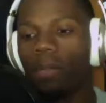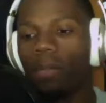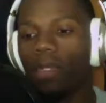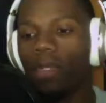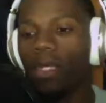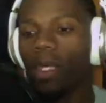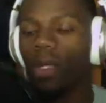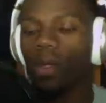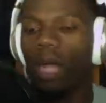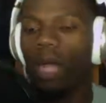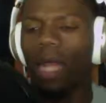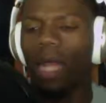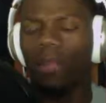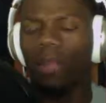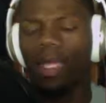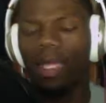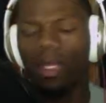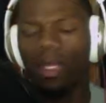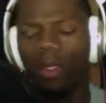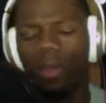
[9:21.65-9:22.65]
So I
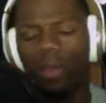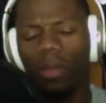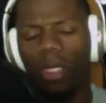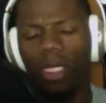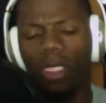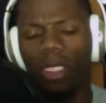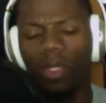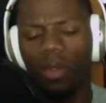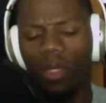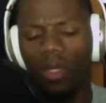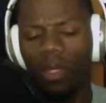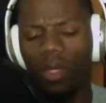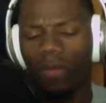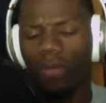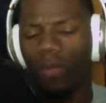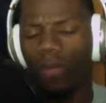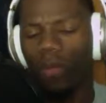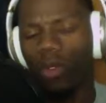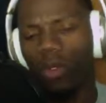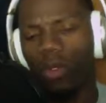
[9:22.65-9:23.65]
think it'll be two
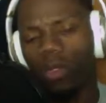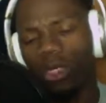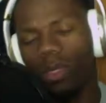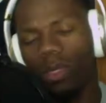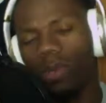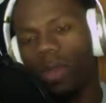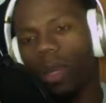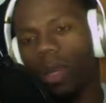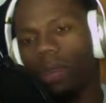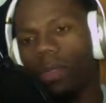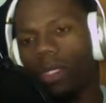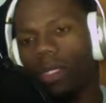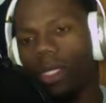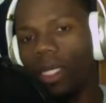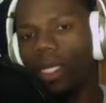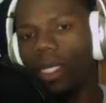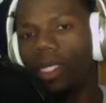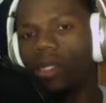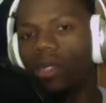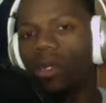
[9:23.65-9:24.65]
different rules. It'll probably be
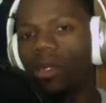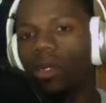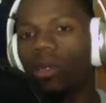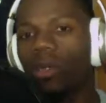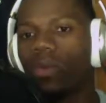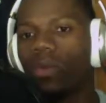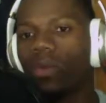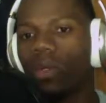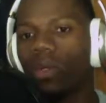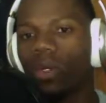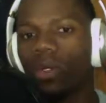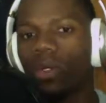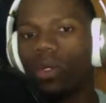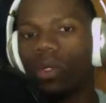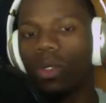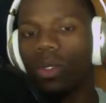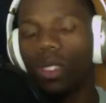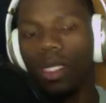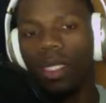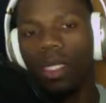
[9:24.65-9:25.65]
an end zone
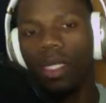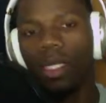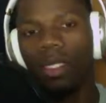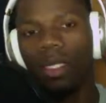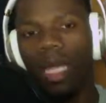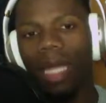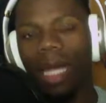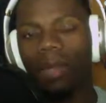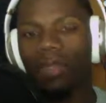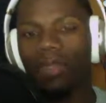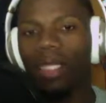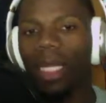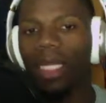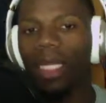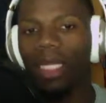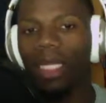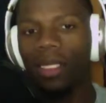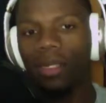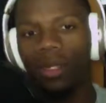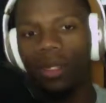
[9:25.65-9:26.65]
rule and then the outside the
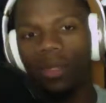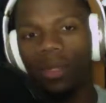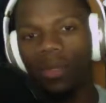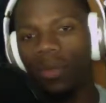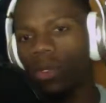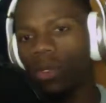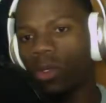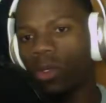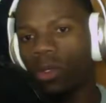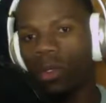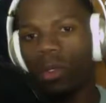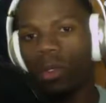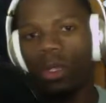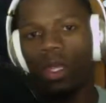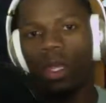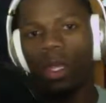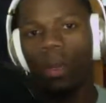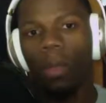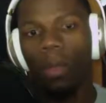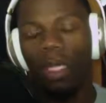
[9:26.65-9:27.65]
end zone rule,
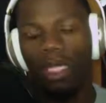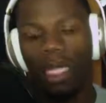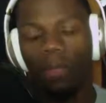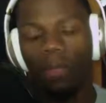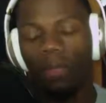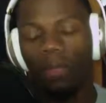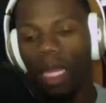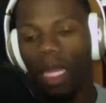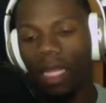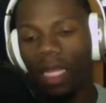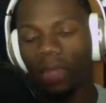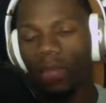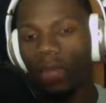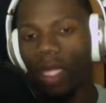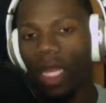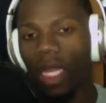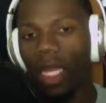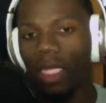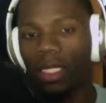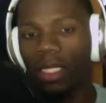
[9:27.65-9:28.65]
because I feel like you
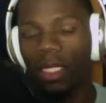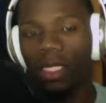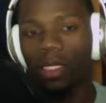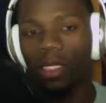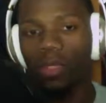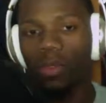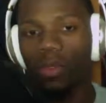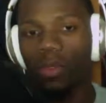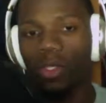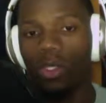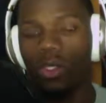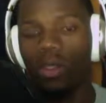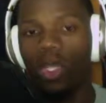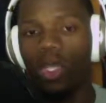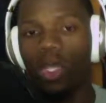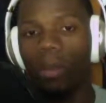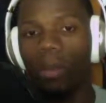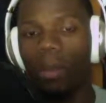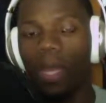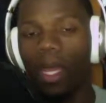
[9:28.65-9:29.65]
catch it and as soon as you
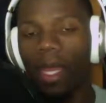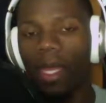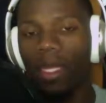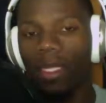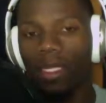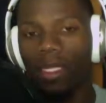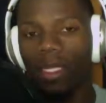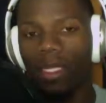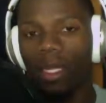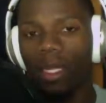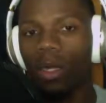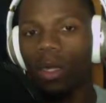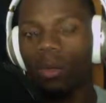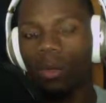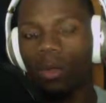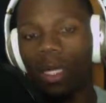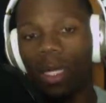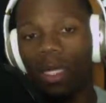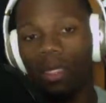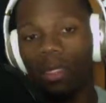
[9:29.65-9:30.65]
get past the goal
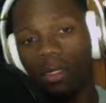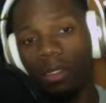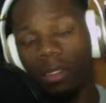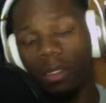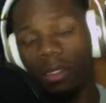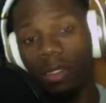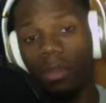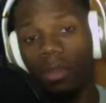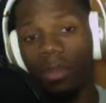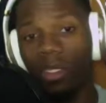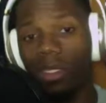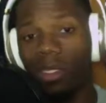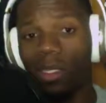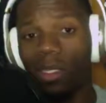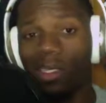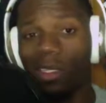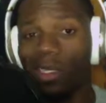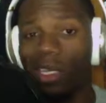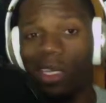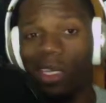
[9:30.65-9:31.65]
line, it should be a
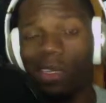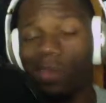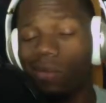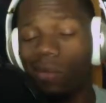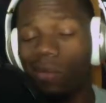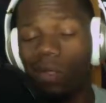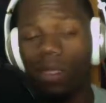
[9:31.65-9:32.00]
touchdown.